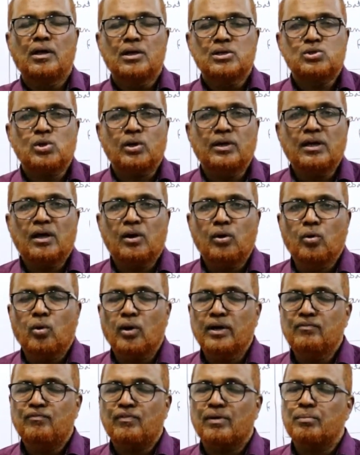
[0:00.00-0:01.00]
So here
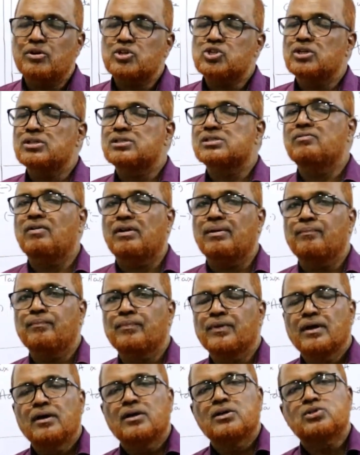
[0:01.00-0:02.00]
no information is given.
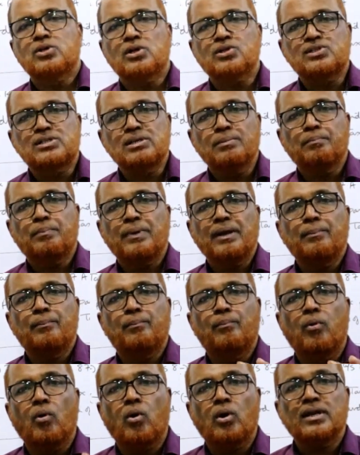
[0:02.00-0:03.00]
So simply
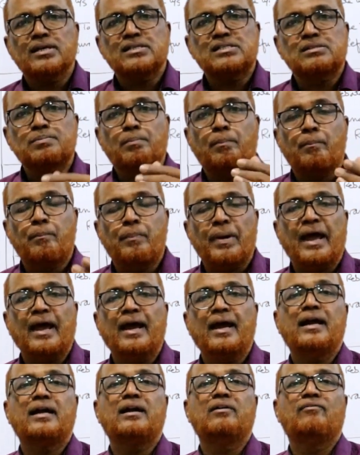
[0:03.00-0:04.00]
bonus
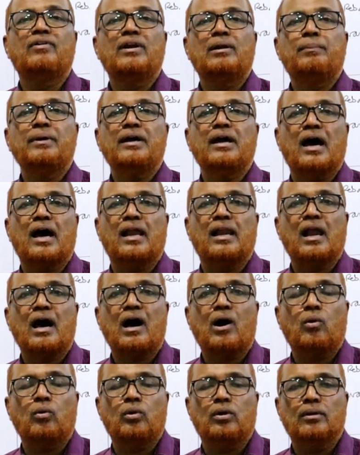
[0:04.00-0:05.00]
paid will be
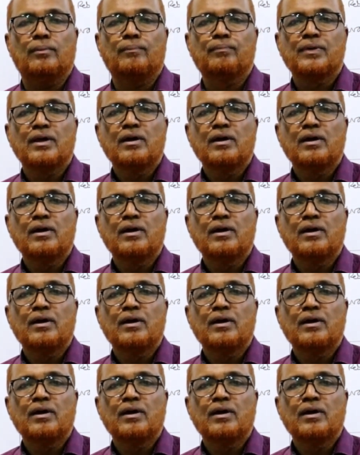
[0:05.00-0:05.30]
allowed.